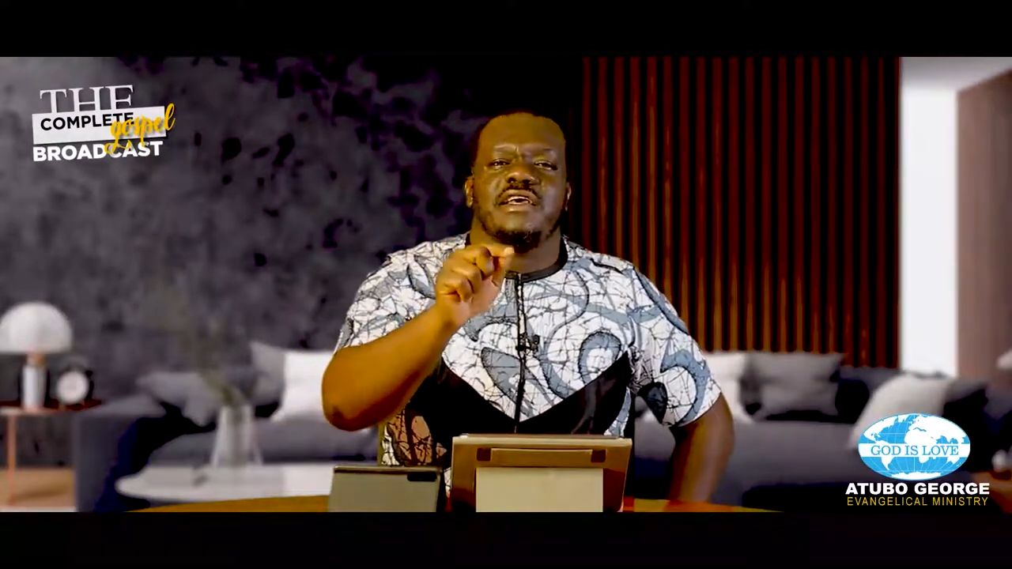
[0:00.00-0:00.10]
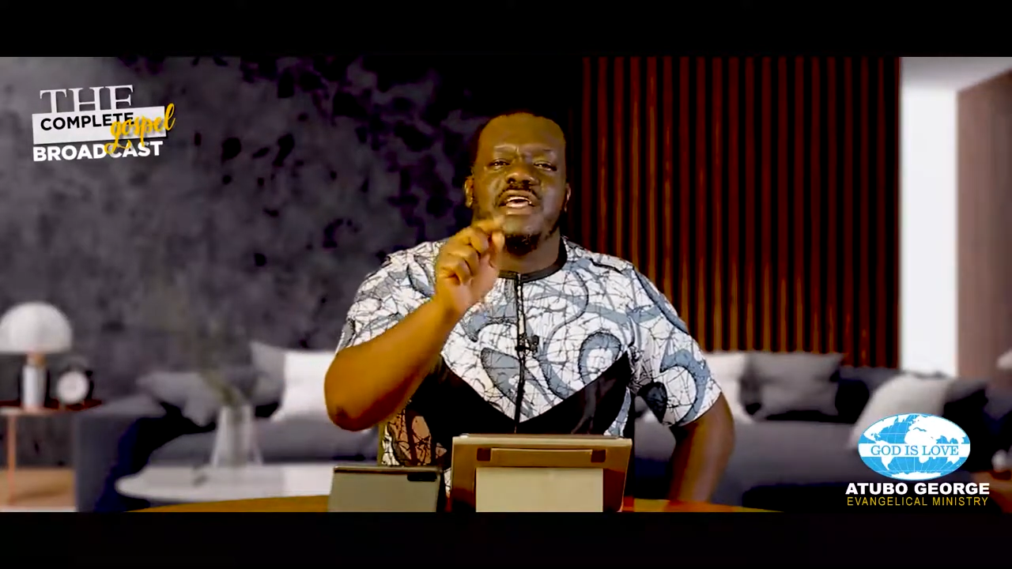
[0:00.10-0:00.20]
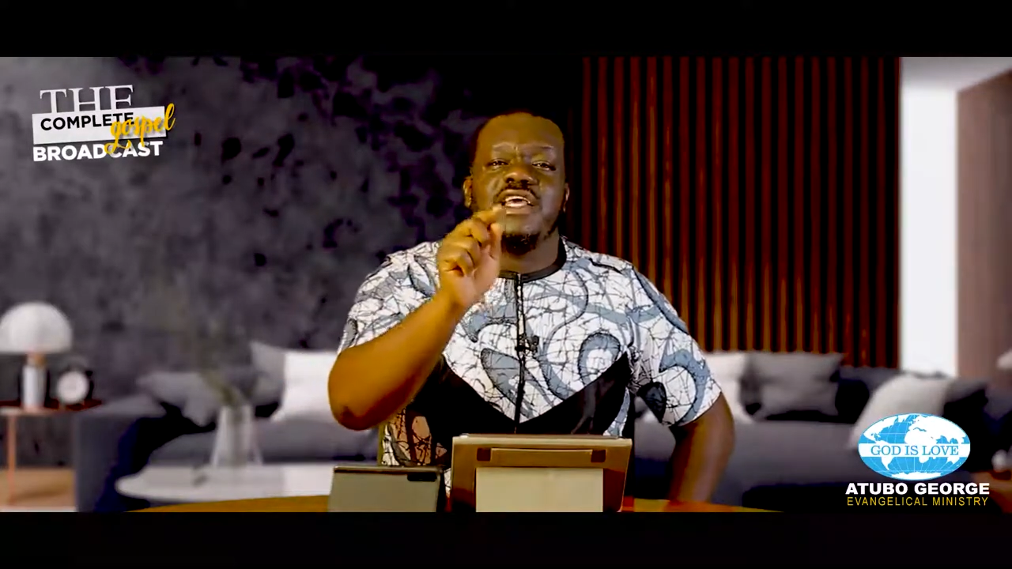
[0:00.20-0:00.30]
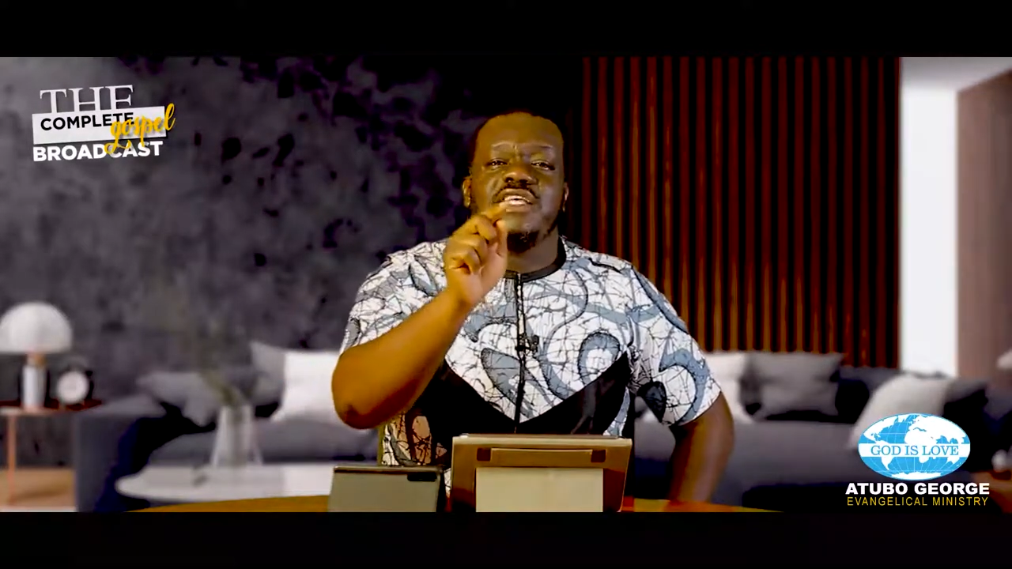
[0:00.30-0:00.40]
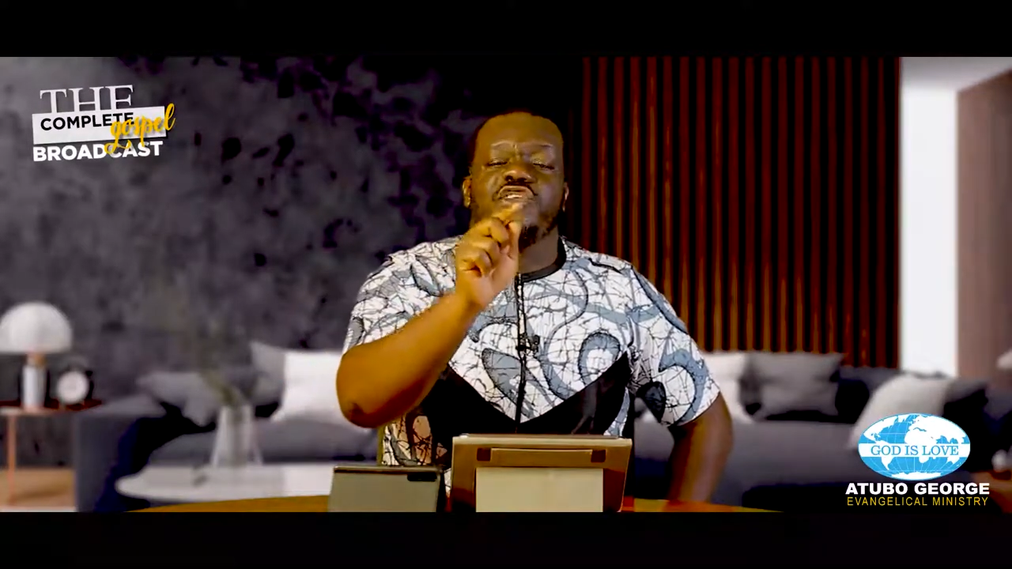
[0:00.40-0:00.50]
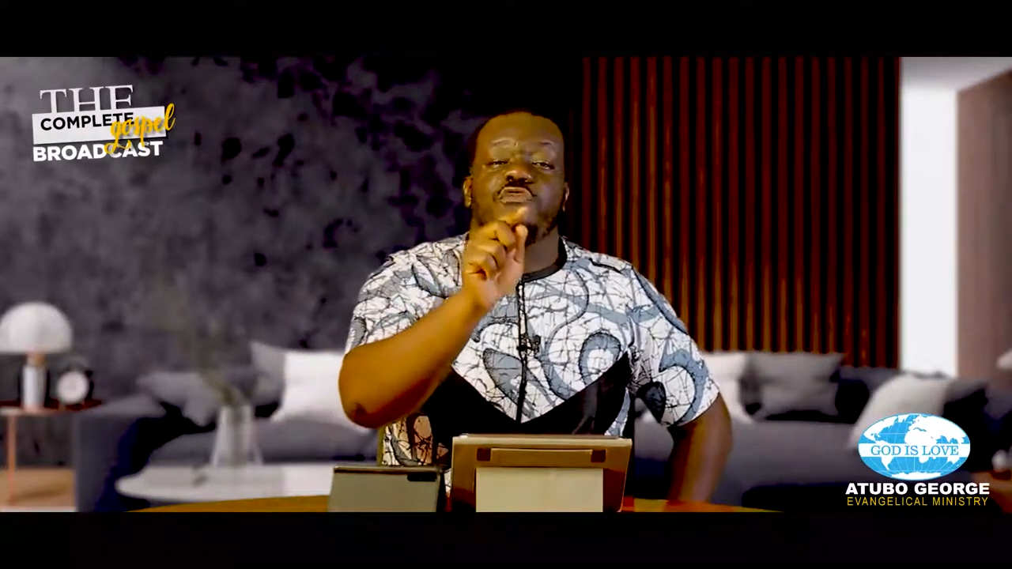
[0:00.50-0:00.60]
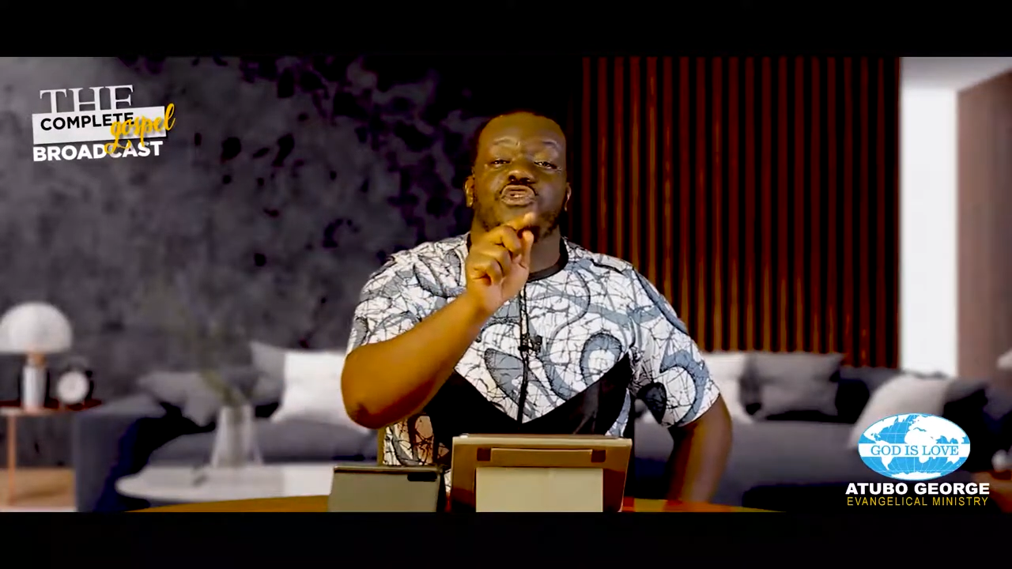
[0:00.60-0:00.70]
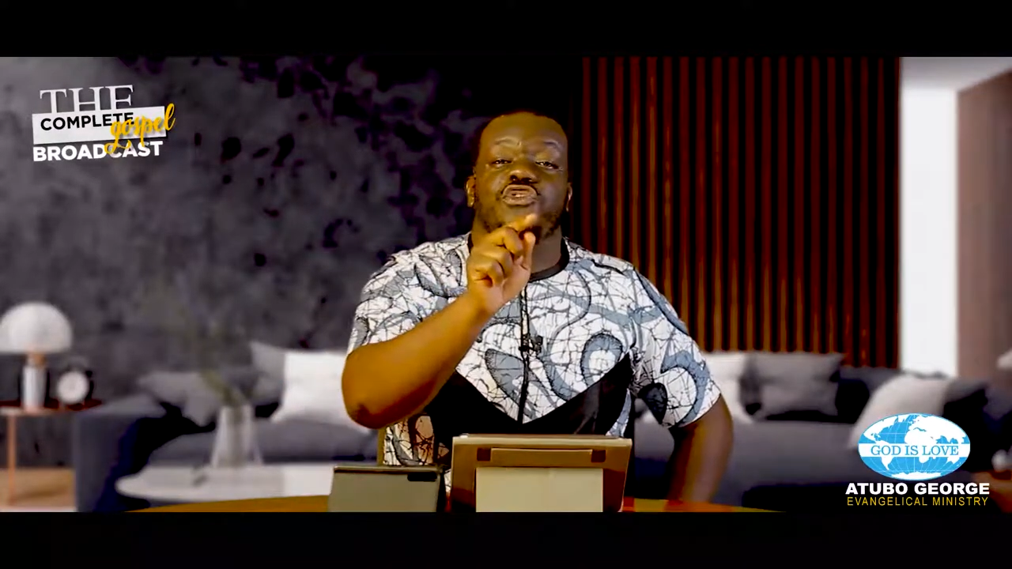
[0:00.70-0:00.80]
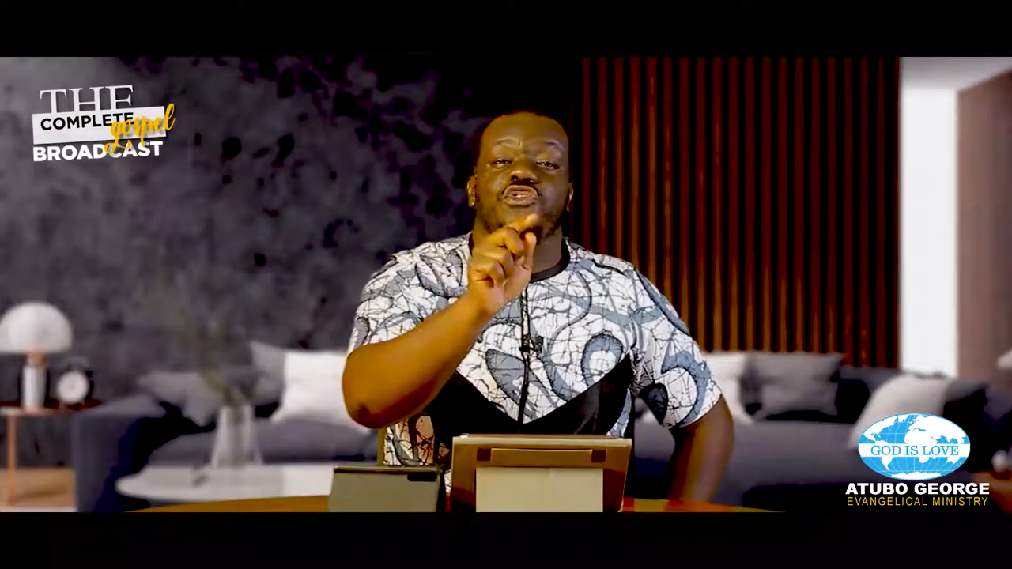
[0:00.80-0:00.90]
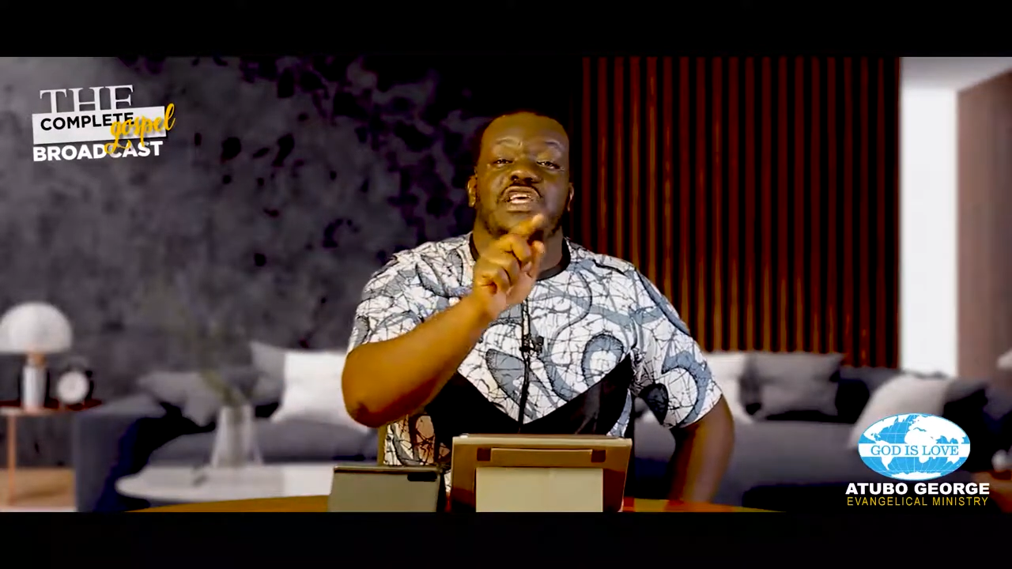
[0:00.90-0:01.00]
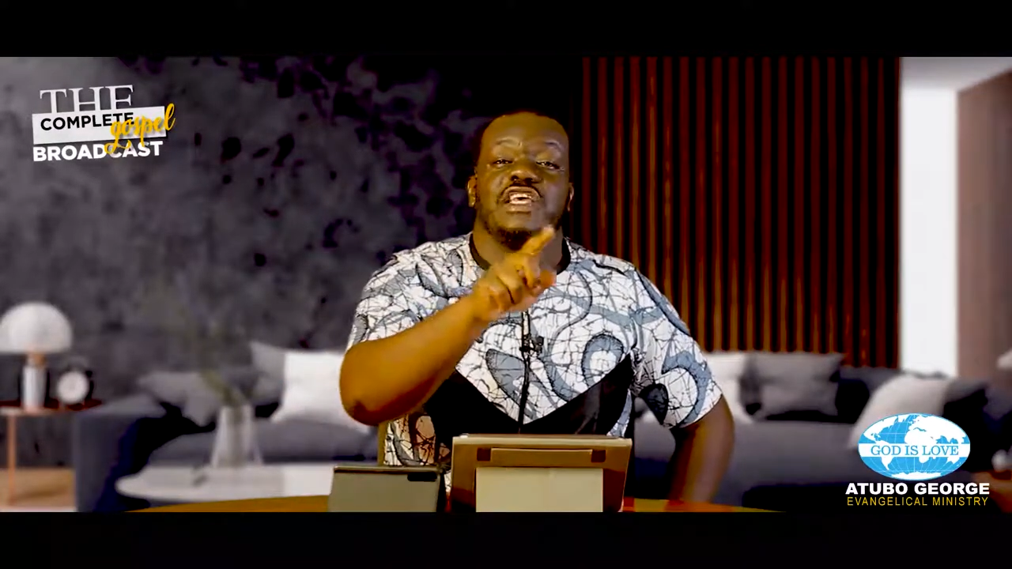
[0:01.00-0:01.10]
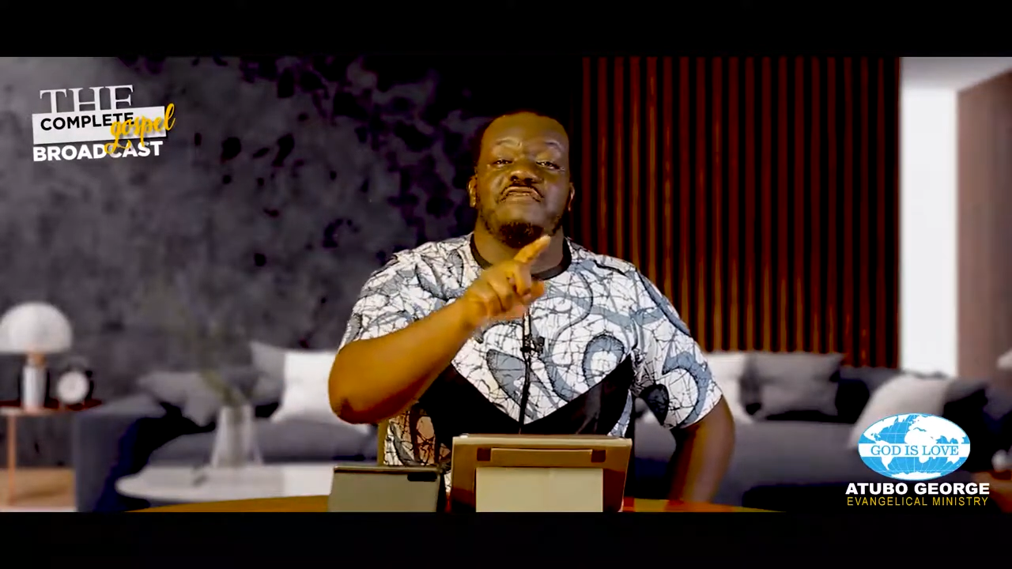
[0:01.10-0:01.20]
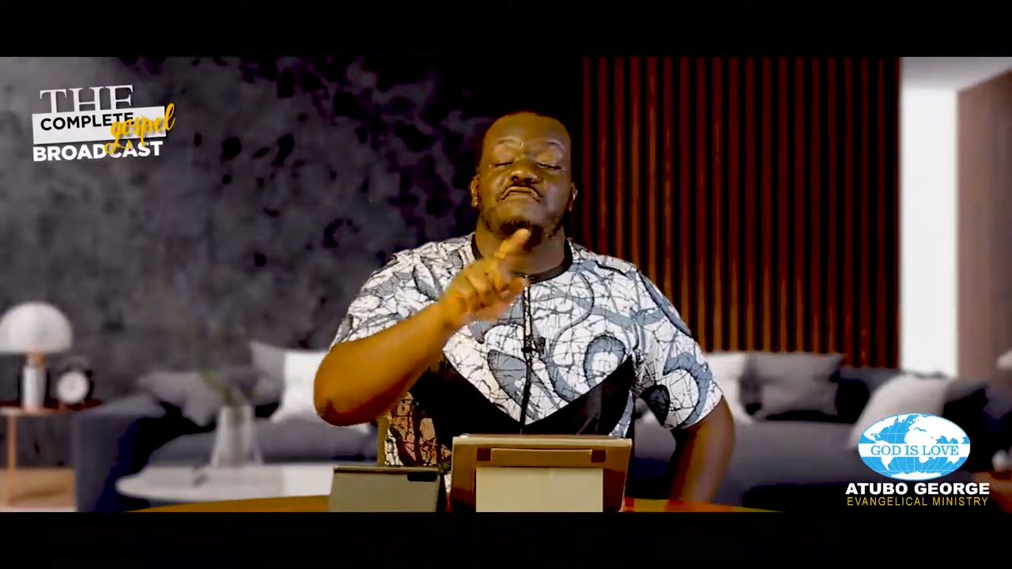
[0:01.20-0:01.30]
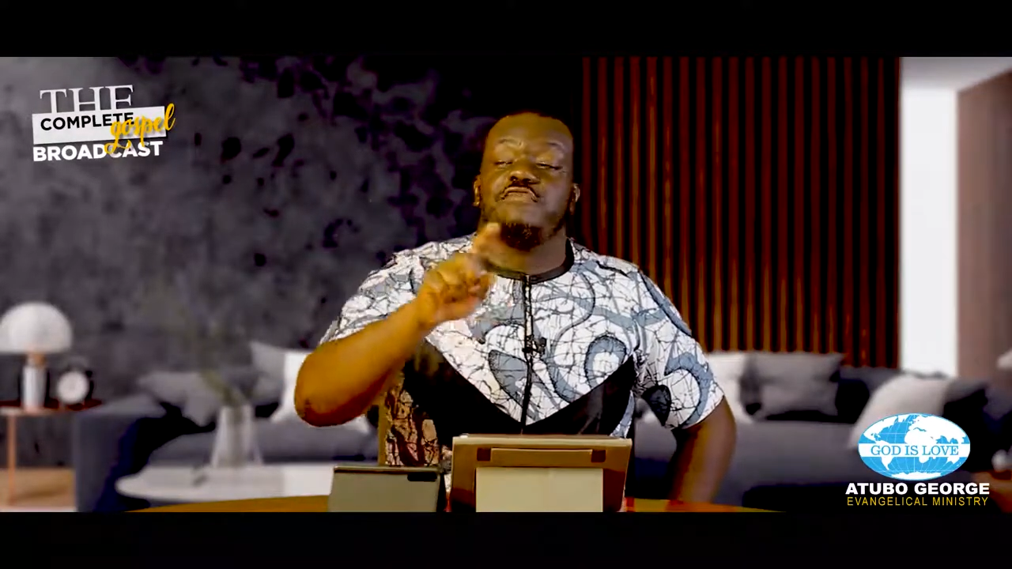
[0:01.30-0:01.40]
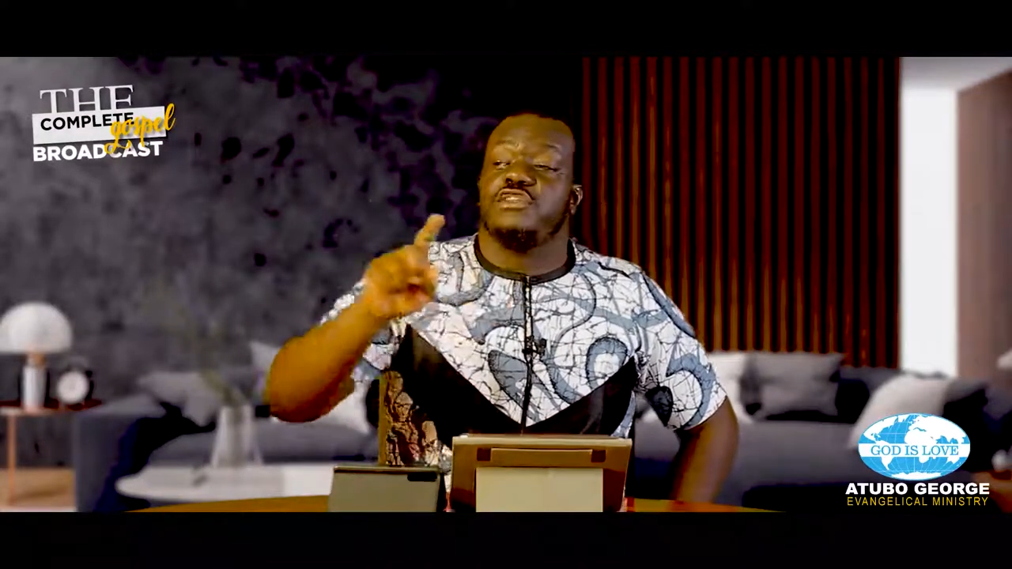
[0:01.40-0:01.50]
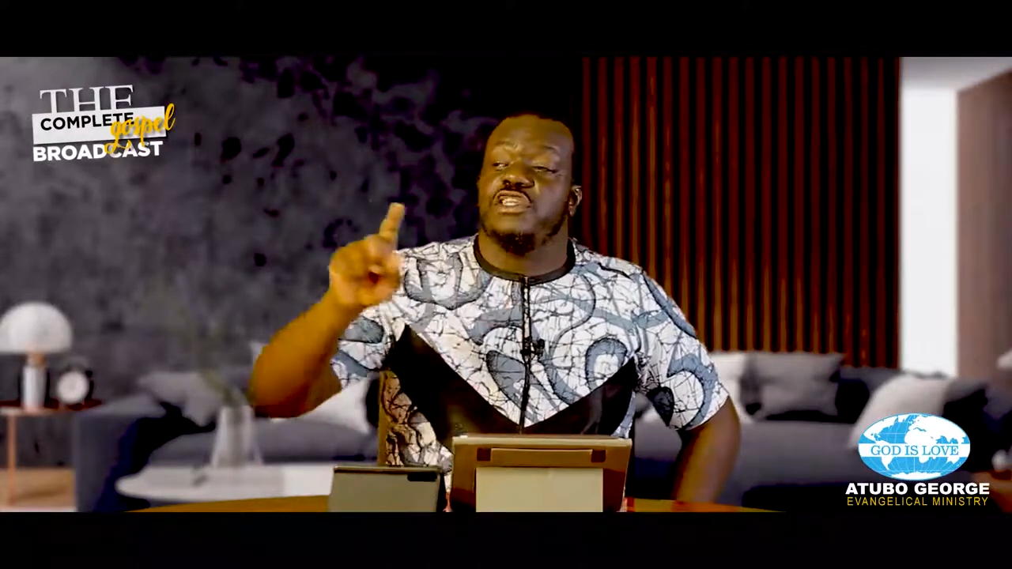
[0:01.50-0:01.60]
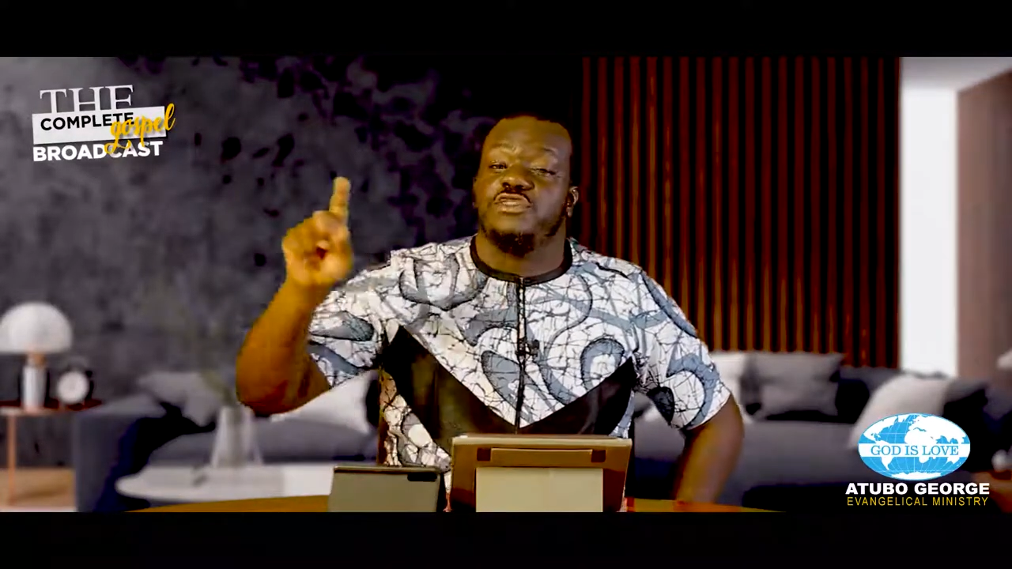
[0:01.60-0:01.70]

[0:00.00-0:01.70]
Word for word: he is supposed to give money